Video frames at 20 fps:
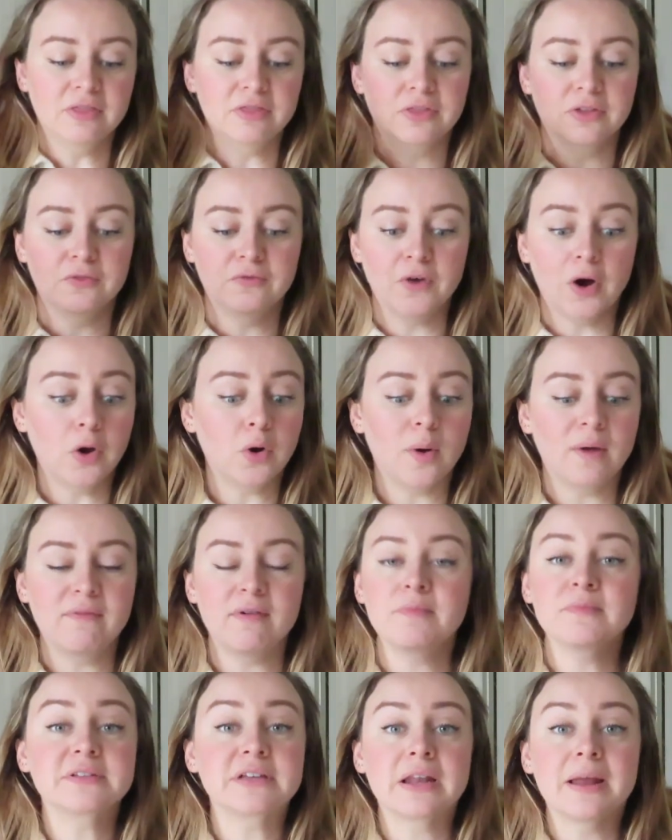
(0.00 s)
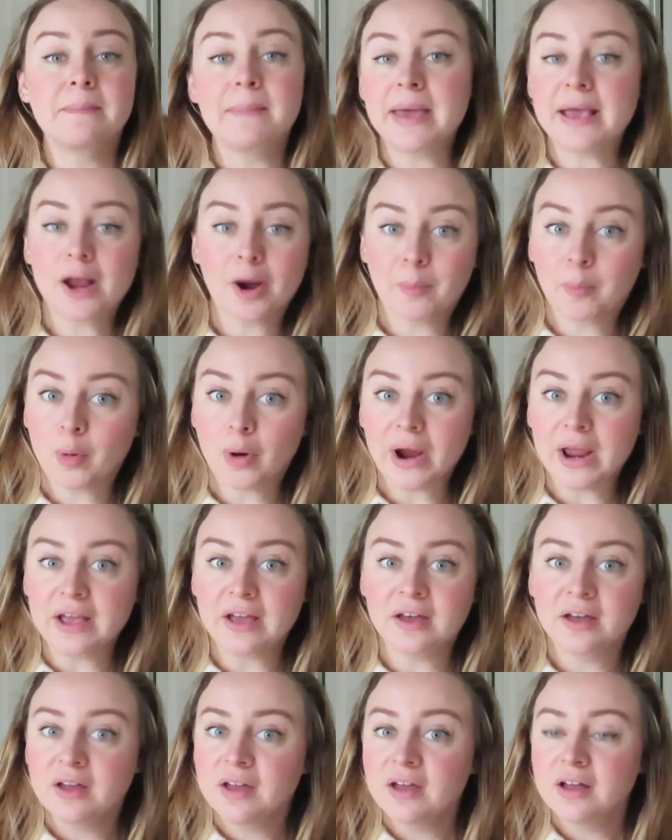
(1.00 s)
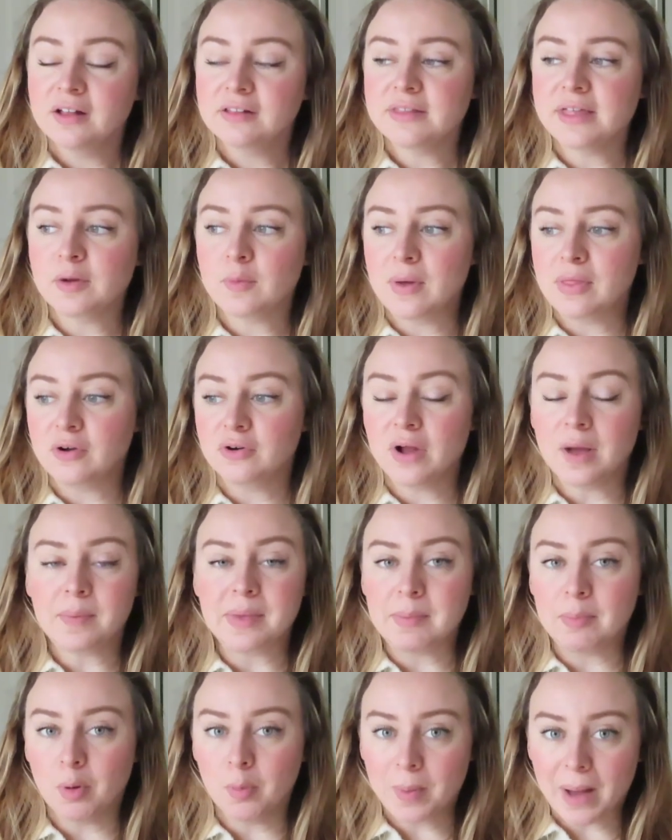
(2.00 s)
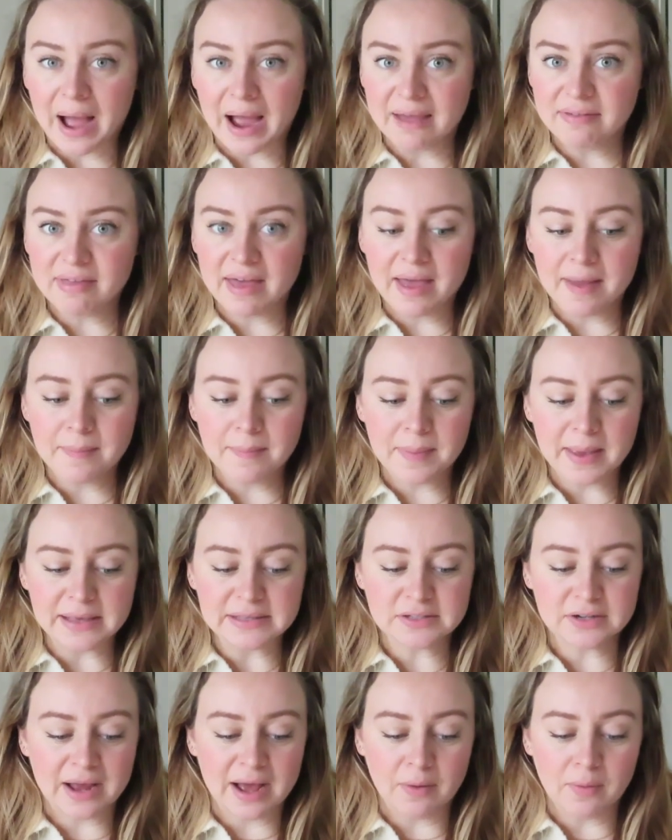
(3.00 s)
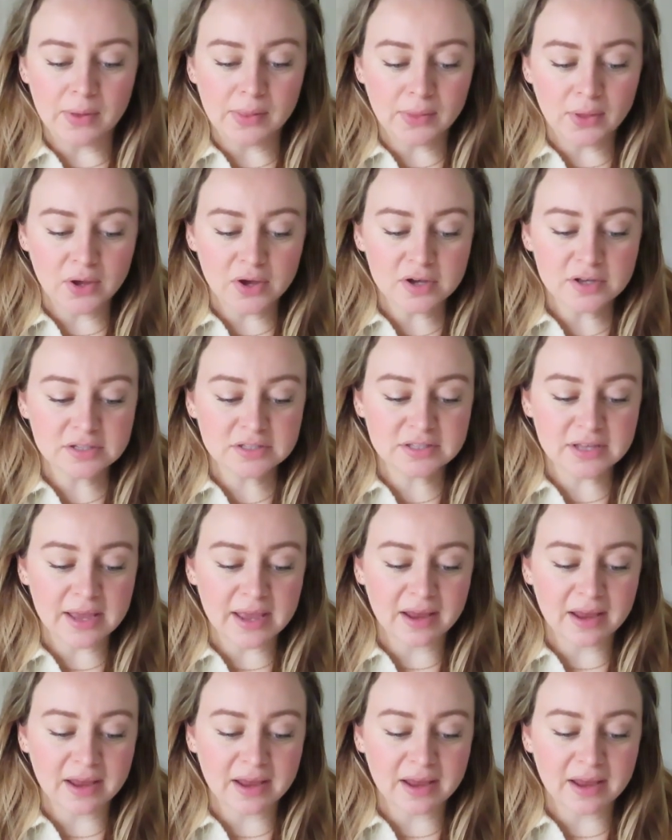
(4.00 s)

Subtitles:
the photo of them is gonna make or break like whether or not people buy them based on how it looks.